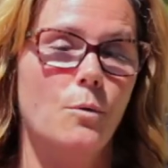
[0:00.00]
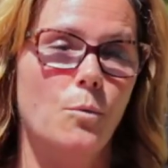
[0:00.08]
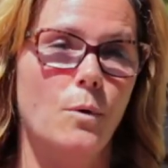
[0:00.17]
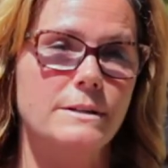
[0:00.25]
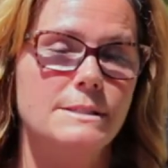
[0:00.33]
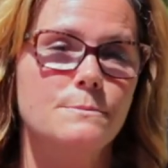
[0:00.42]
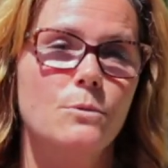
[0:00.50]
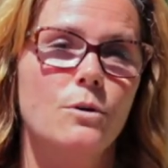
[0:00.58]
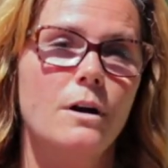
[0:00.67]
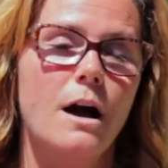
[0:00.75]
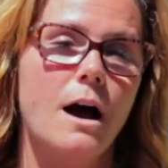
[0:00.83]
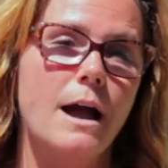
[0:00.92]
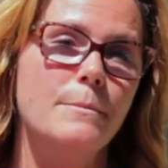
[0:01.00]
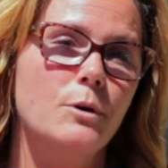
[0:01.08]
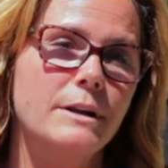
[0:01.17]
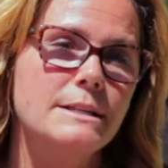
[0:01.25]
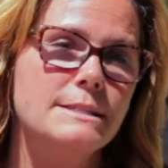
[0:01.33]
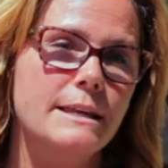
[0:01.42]
once more, I'm
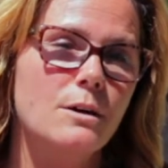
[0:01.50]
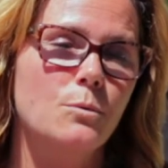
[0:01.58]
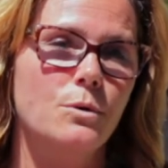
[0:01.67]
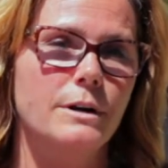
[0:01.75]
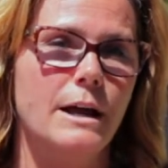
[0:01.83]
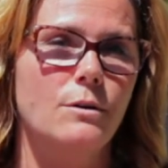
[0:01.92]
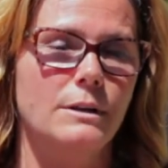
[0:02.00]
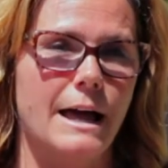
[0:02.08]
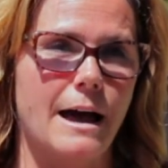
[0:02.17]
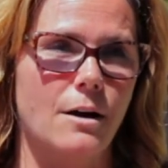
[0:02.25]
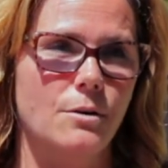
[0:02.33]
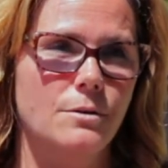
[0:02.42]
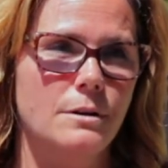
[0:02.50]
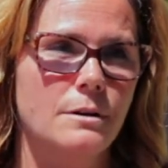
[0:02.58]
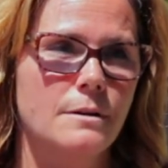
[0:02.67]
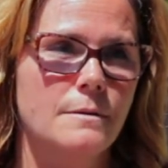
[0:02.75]
going to say a word out loud.